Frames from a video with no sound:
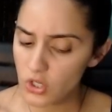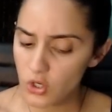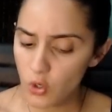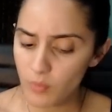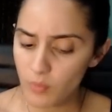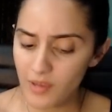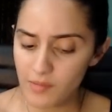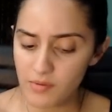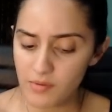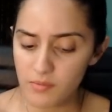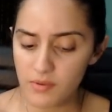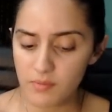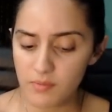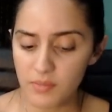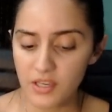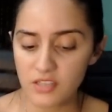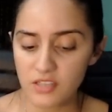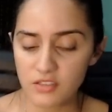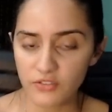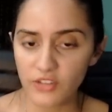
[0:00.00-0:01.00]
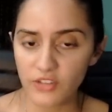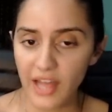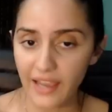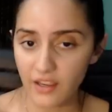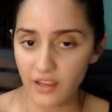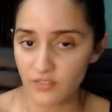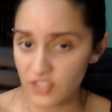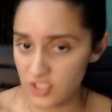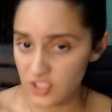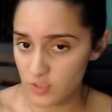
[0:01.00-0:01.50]
maybe because of lack
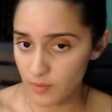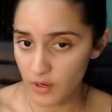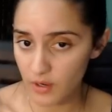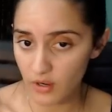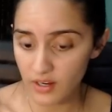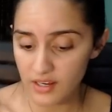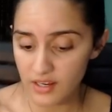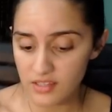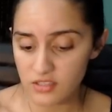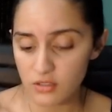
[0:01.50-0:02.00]
of experience.